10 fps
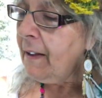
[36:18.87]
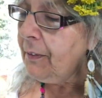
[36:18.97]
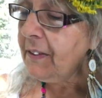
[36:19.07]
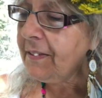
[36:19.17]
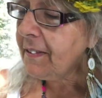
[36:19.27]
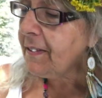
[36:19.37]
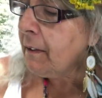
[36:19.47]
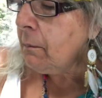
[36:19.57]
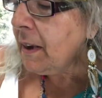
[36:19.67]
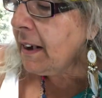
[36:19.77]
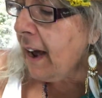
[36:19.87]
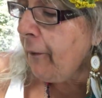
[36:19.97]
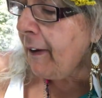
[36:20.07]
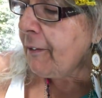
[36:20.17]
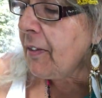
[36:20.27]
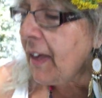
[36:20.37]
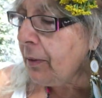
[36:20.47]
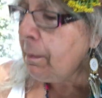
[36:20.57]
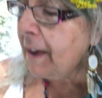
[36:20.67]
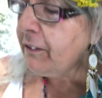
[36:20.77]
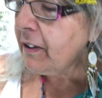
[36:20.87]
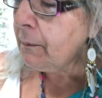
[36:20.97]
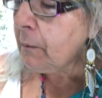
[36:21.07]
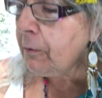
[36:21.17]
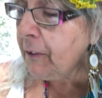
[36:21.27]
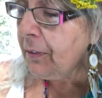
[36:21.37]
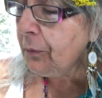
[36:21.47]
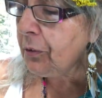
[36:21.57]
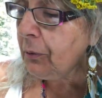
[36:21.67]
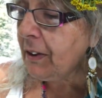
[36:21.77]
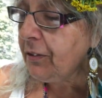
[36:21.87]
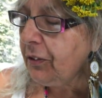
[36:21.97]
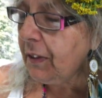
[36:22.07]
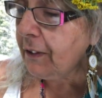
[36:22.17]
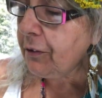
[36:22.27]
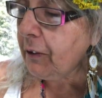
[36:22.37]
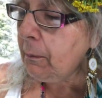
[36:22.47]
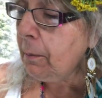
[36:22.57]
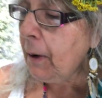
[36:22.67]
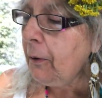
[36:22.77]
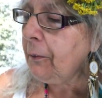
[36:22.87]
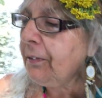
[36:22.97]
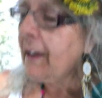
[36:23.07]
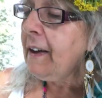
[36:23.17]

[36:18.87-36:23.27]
This does not mean, however, that the pendulum of rhythm swings to the extreme poles.